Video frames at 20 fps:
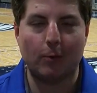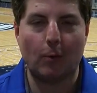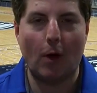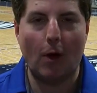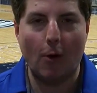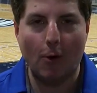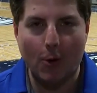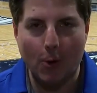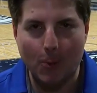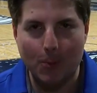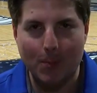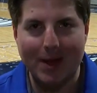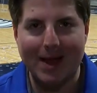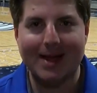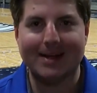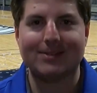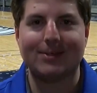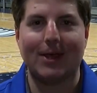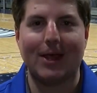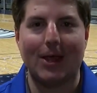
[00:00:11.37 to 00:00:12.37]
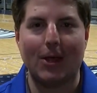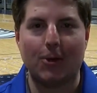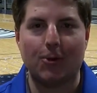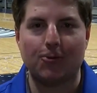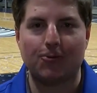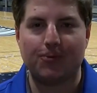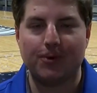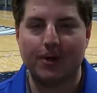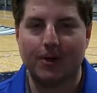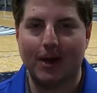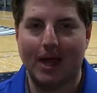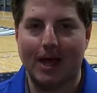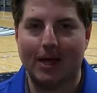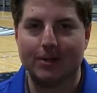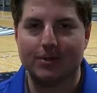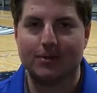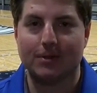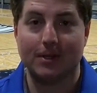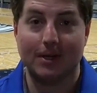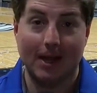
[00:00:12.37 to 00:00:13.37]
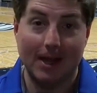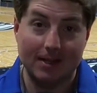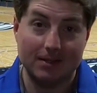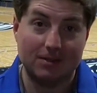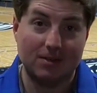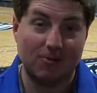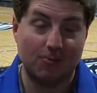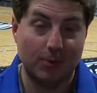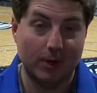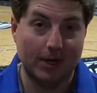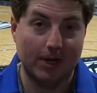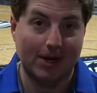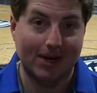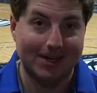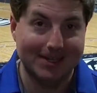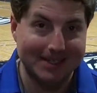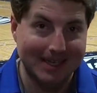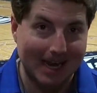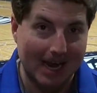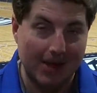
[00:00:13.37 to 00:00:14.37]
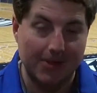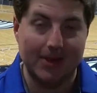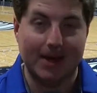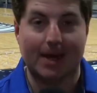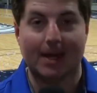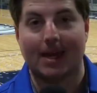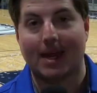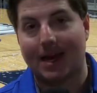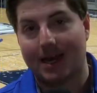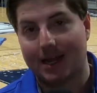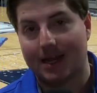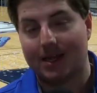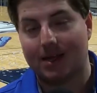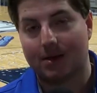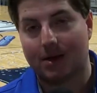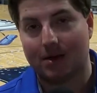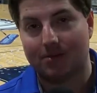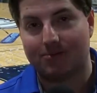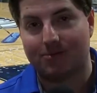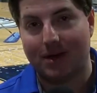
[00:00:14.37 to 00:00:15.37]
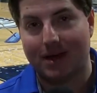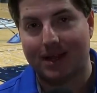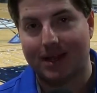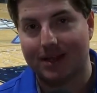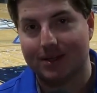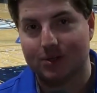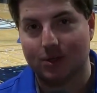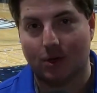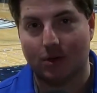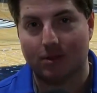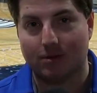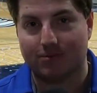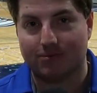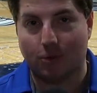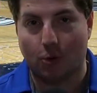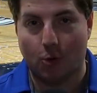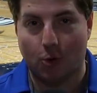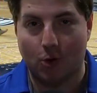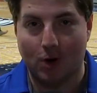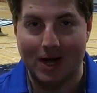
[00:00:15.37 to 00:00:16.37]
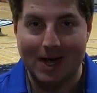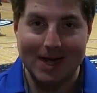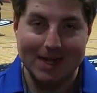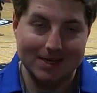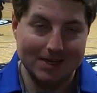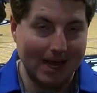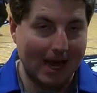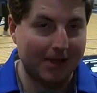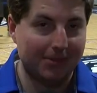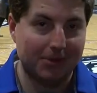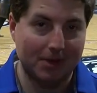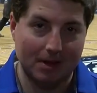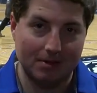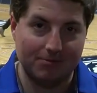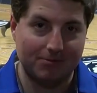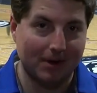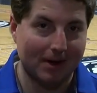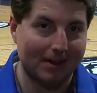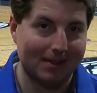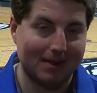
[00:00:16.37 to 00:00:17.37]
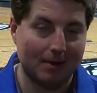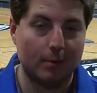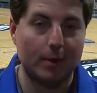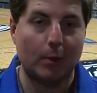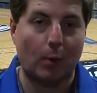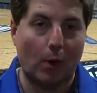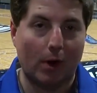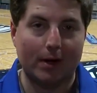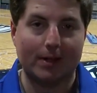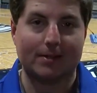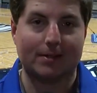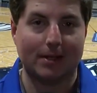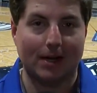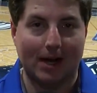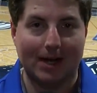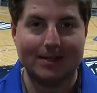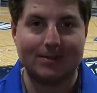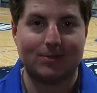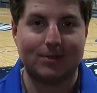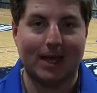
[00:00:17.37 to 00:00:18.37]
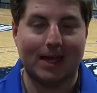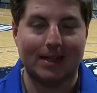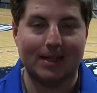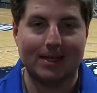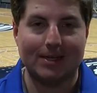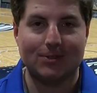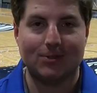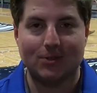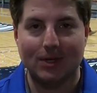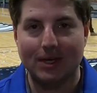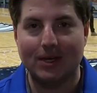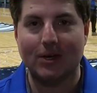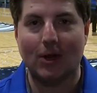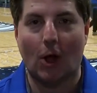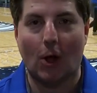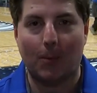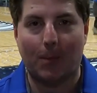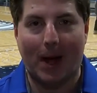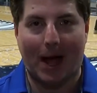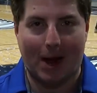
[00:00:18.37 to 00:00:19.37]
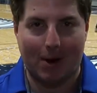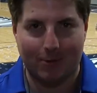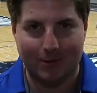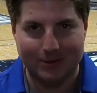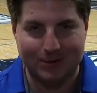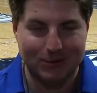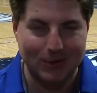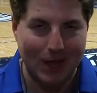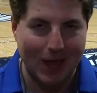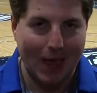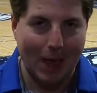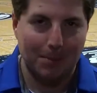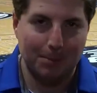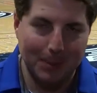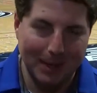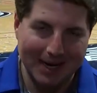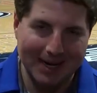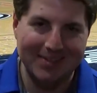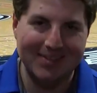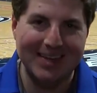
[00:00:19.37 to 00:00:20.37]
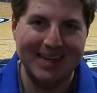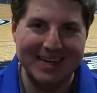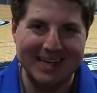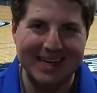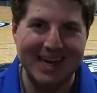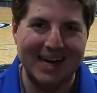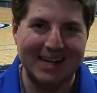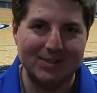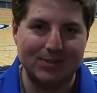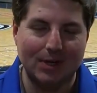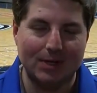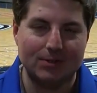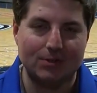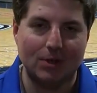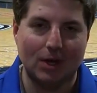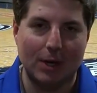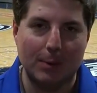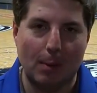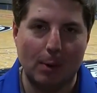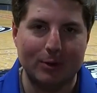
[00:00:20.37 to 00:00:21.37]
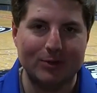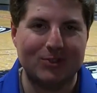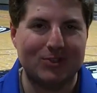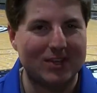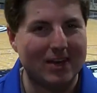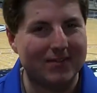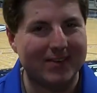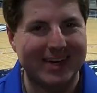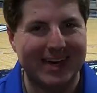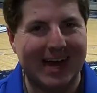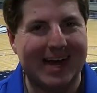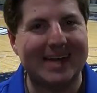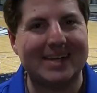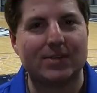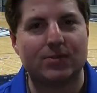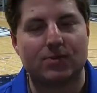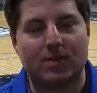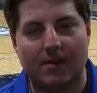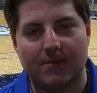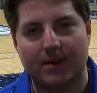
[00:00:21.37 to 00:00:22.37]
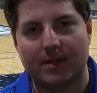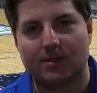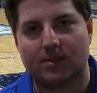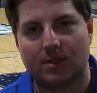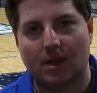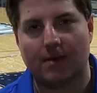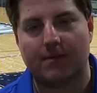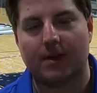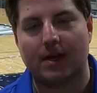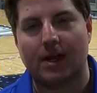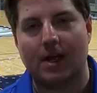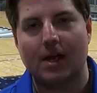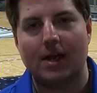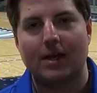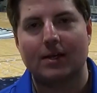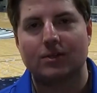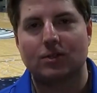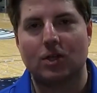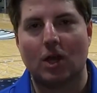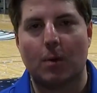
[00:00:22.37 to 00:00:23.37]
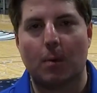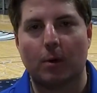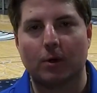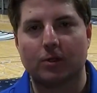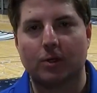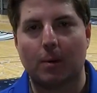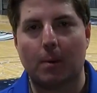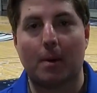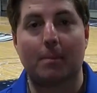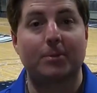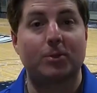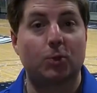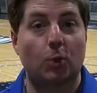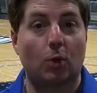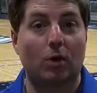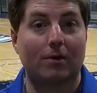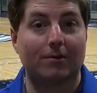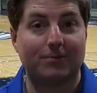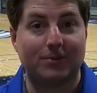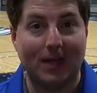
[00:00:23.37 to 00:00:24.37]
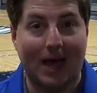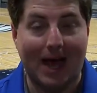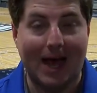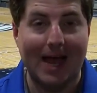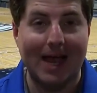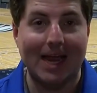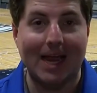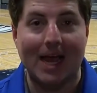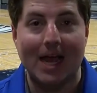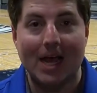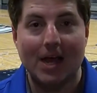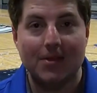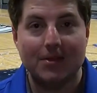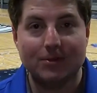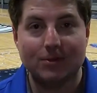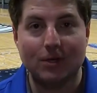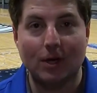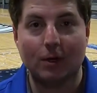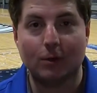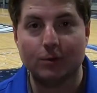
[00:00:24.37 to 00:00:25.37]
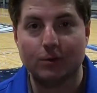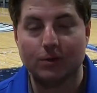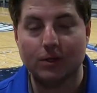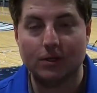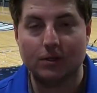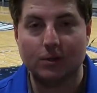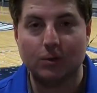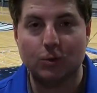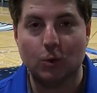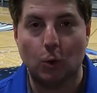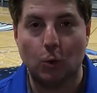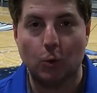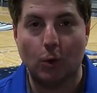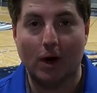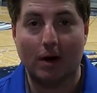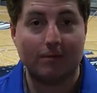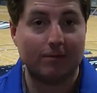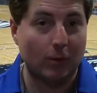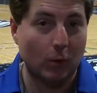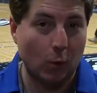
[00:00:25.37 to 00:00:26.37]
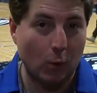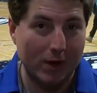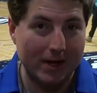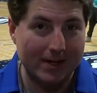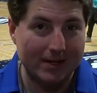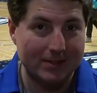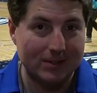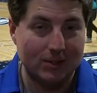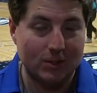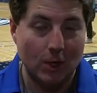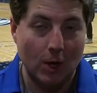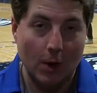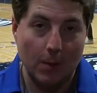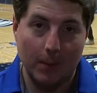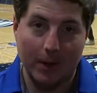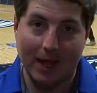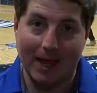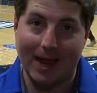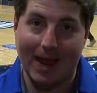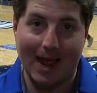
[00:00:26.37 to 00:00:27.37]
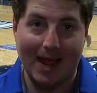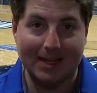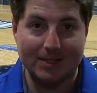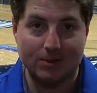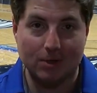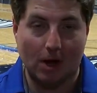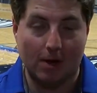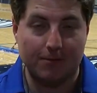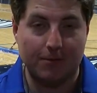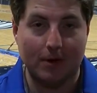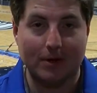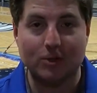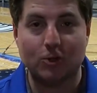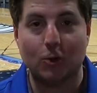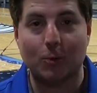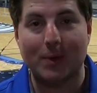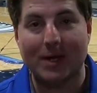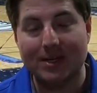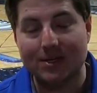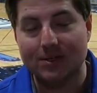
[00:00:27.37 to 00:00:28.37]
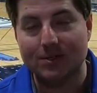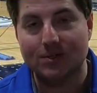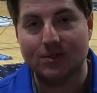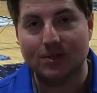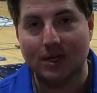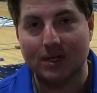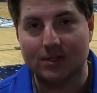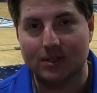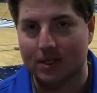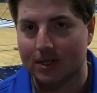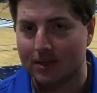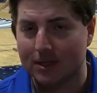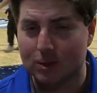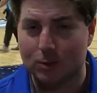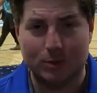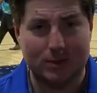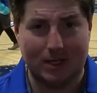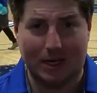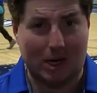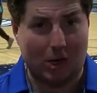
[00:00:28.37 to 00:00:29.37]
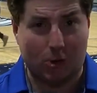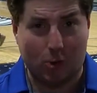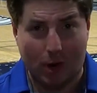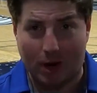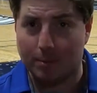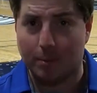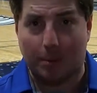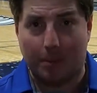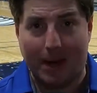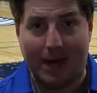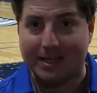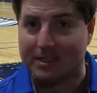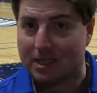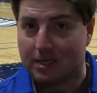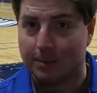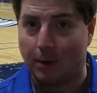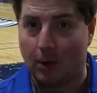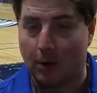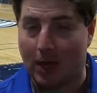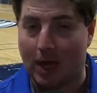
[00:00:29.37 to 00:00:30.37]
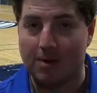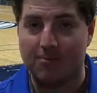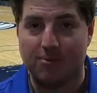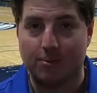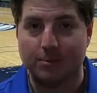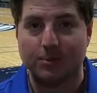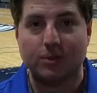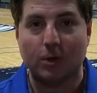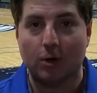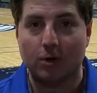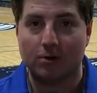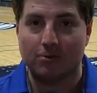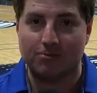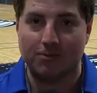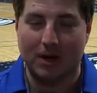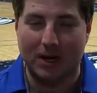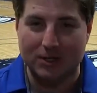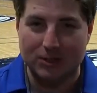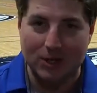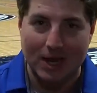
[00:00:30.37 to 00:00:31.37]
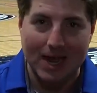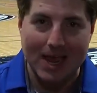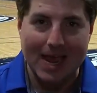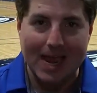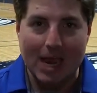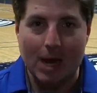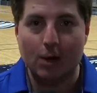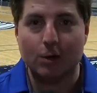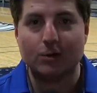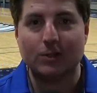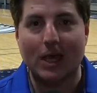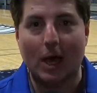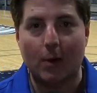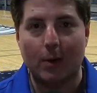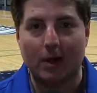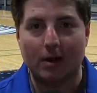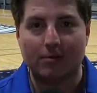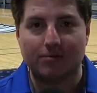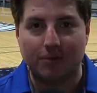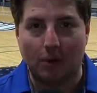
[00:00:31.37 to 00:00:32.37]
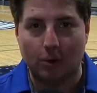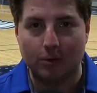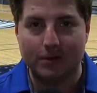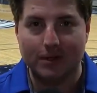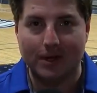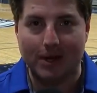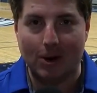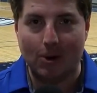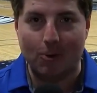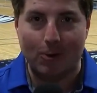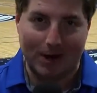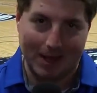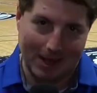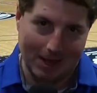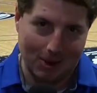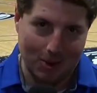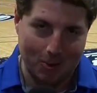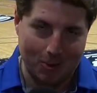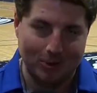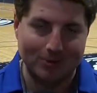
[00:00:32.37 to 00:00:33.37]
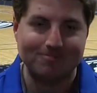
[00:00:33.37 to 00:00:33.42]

Welcome back to Hinkle Fieldhouse. The nets have been cut down. The confetti, confetti is on the floor. Not the confetti that we wanted tonight, sadly. Seton Hall Pirates beating the Indiana State Sycamores 79 to 77. Sycamores come up short of tying the single season school record for wins. But hey, hats off on a tremendous season. This was an incredible basketball game from start to finish. Here's how it unfolded here at Hinkle.